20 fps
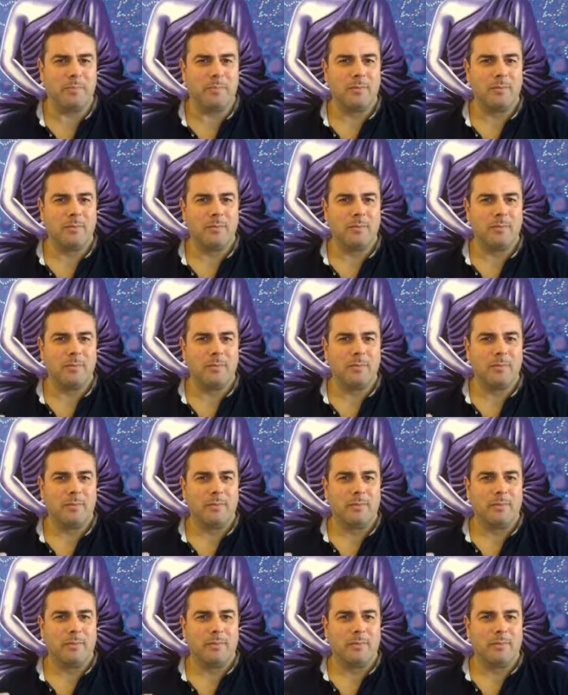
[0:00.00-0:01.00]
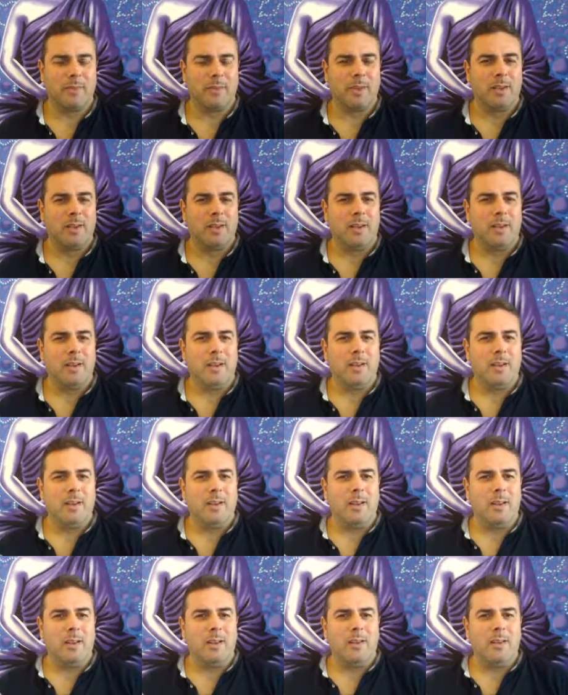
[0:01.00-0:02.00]

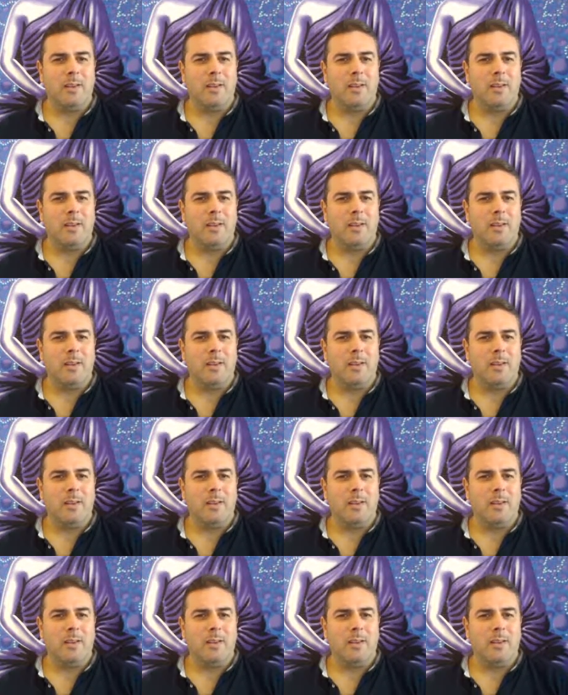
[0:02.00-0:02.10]
(no one is talking)